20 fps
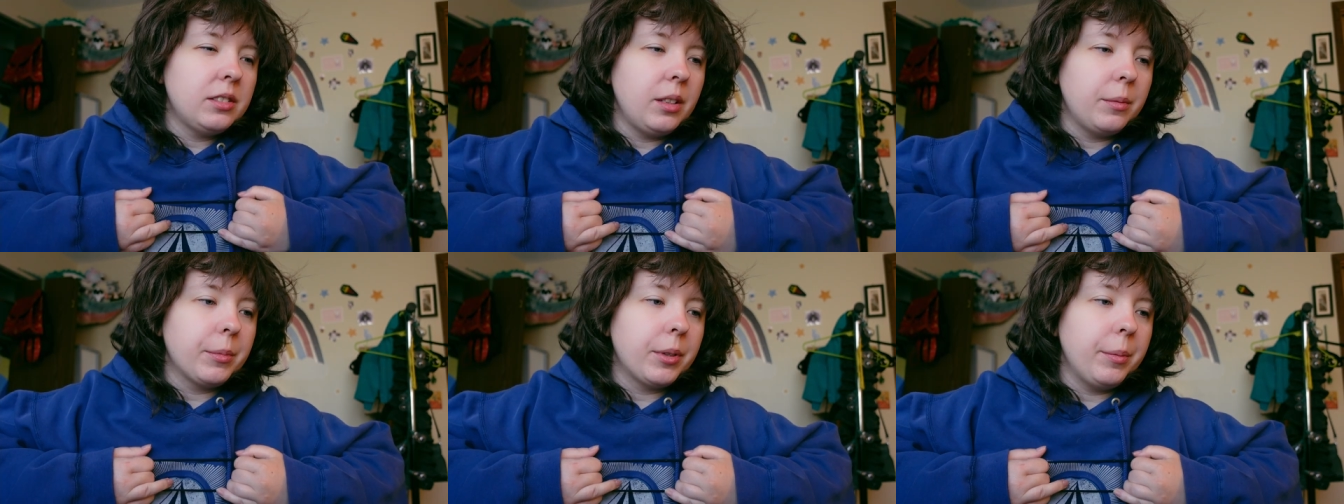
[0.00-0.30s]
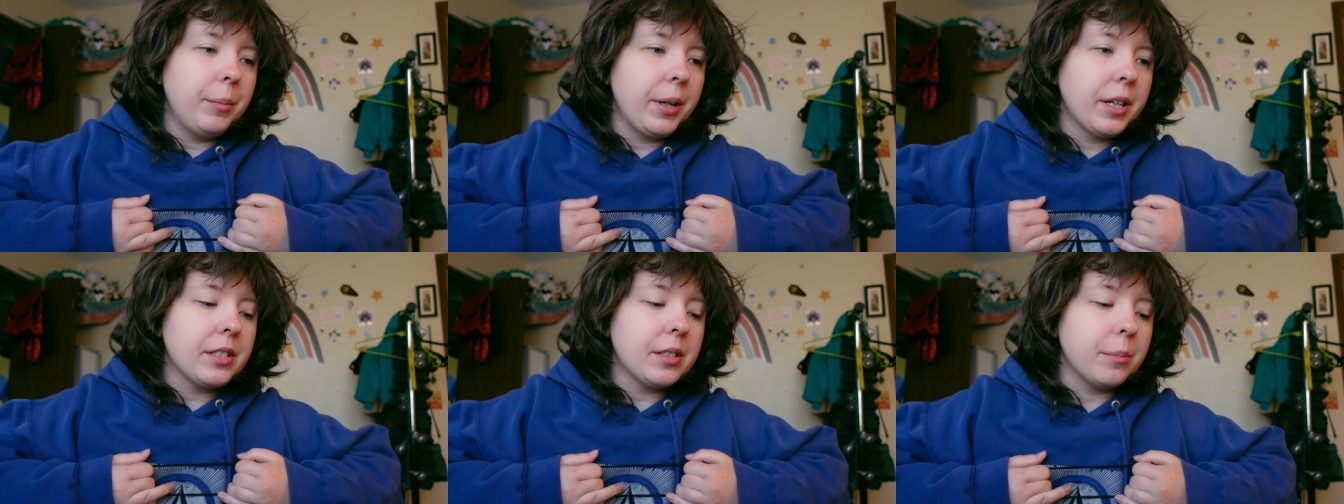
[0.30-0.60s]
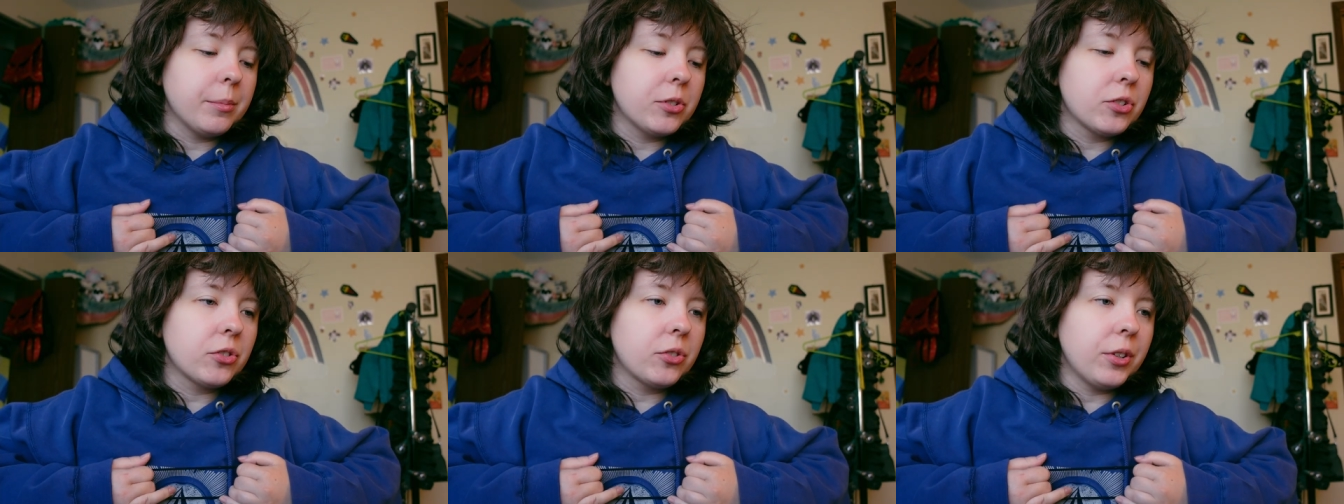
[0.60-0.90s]
I'm gonna make
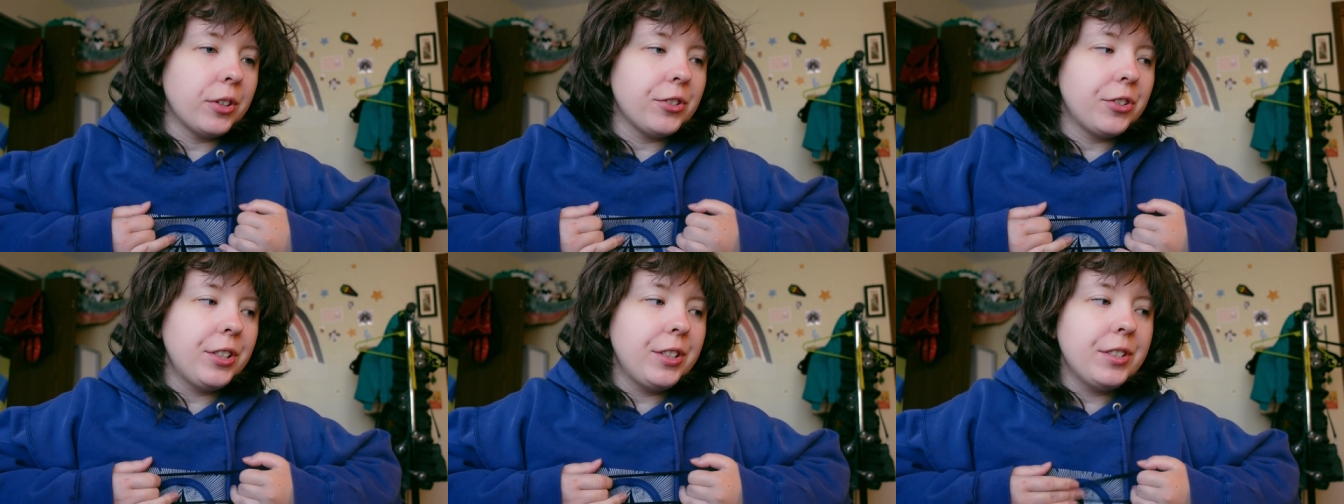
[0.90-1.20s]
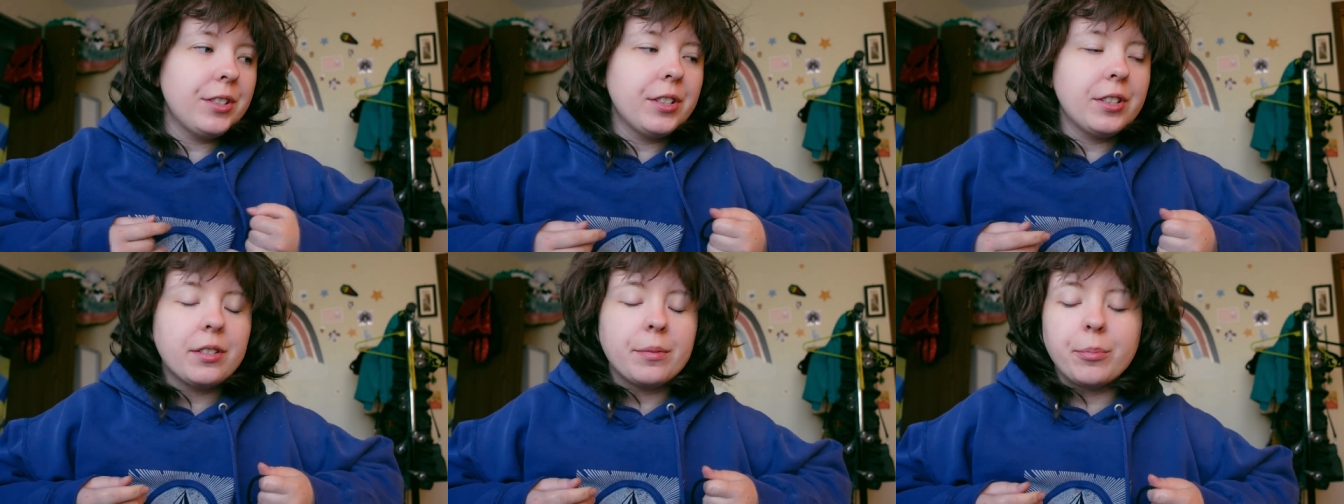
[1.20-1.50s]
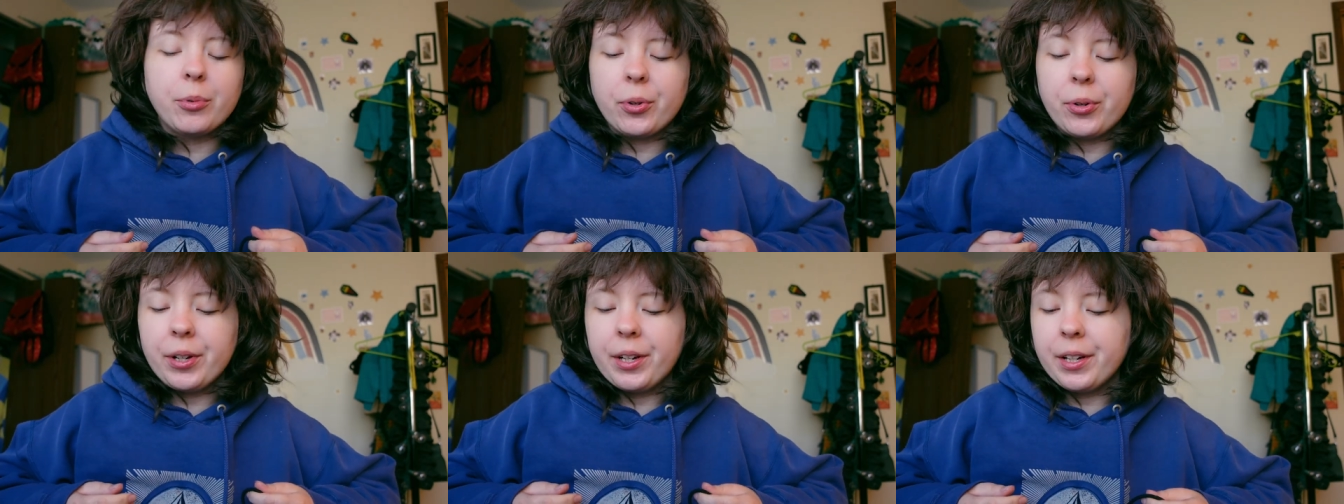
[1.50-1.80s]
some scrunchies this
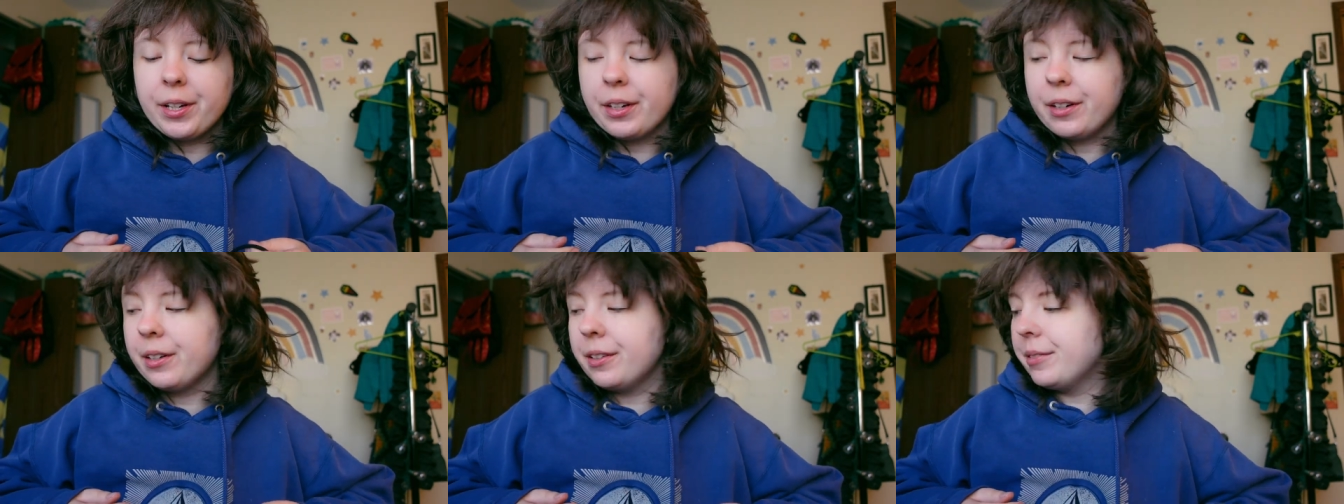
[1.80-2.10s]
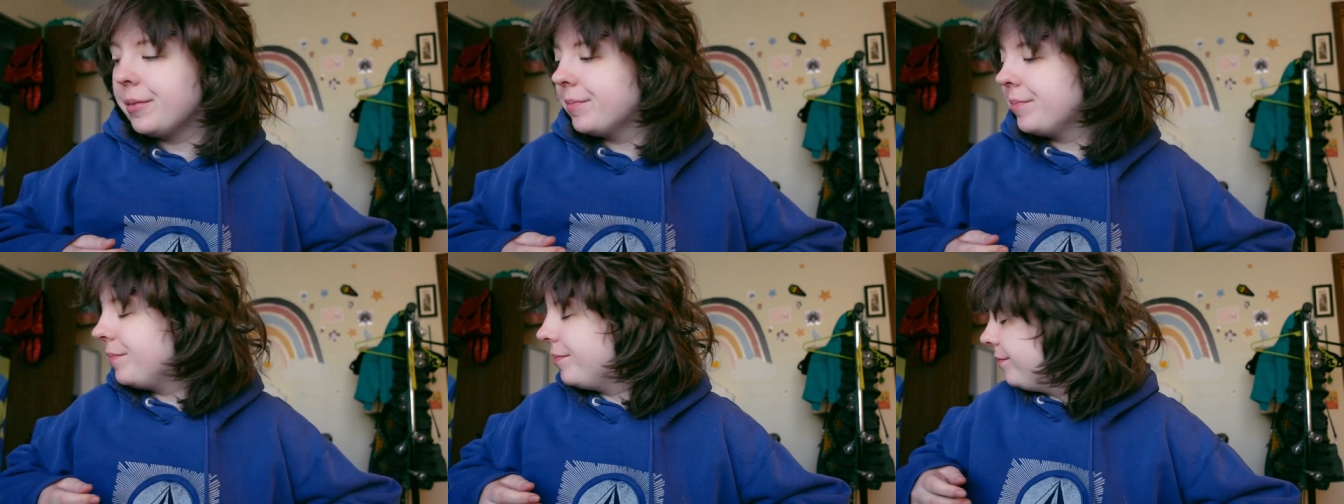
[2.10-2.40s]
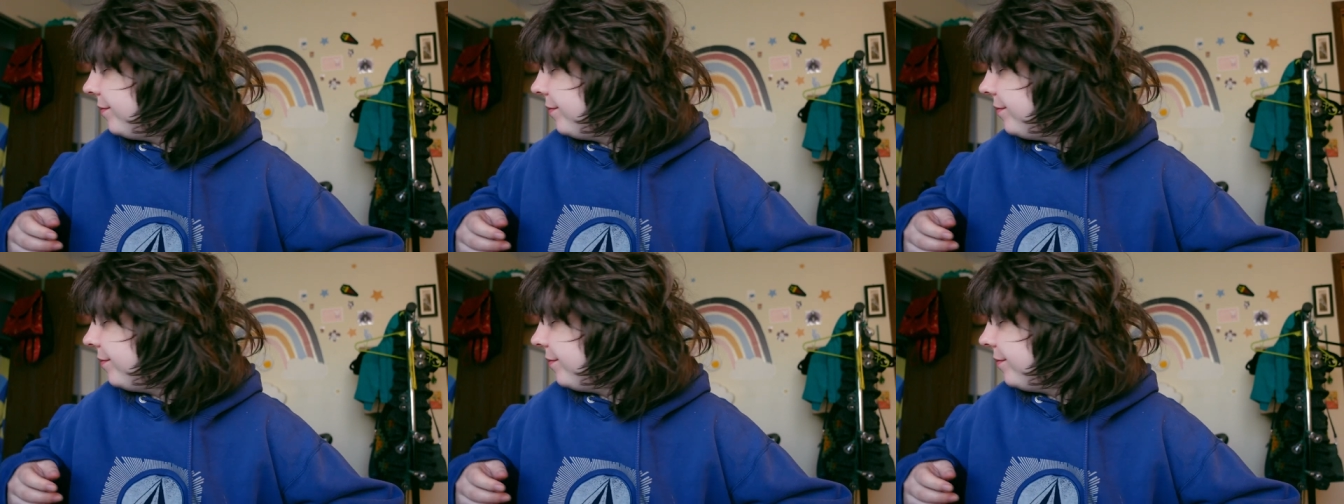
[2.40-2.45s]
morning